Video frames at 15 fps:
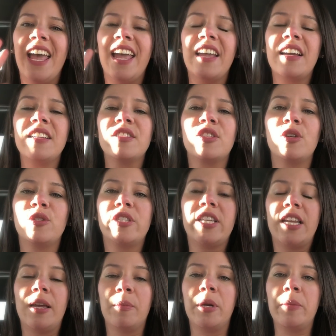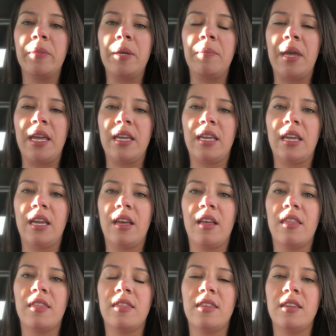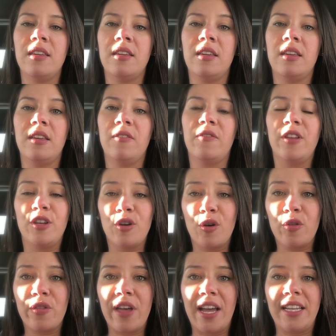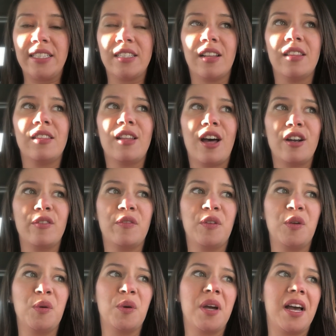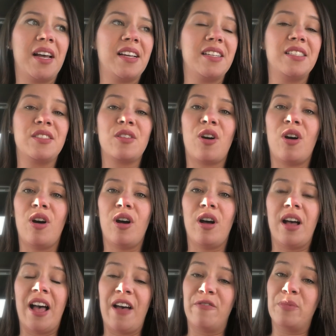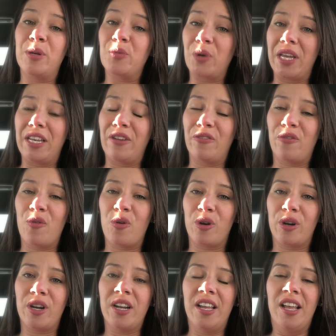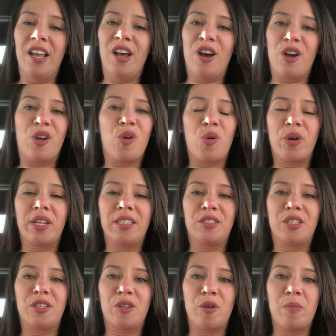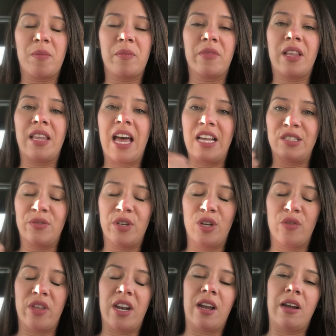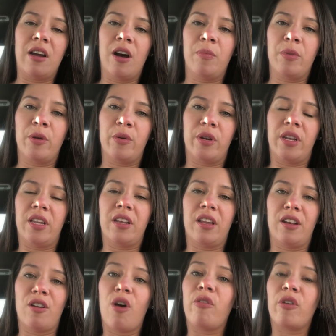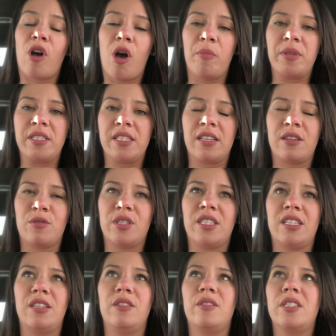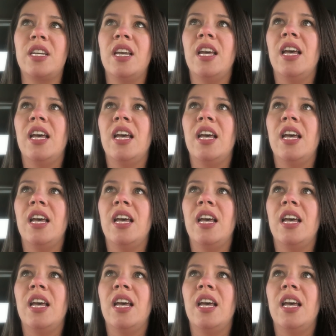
Hey guys, so today I'm going to be making the video that a lot of you guys have been waiting for, according to the last video that I uploaded and all the comments that I received.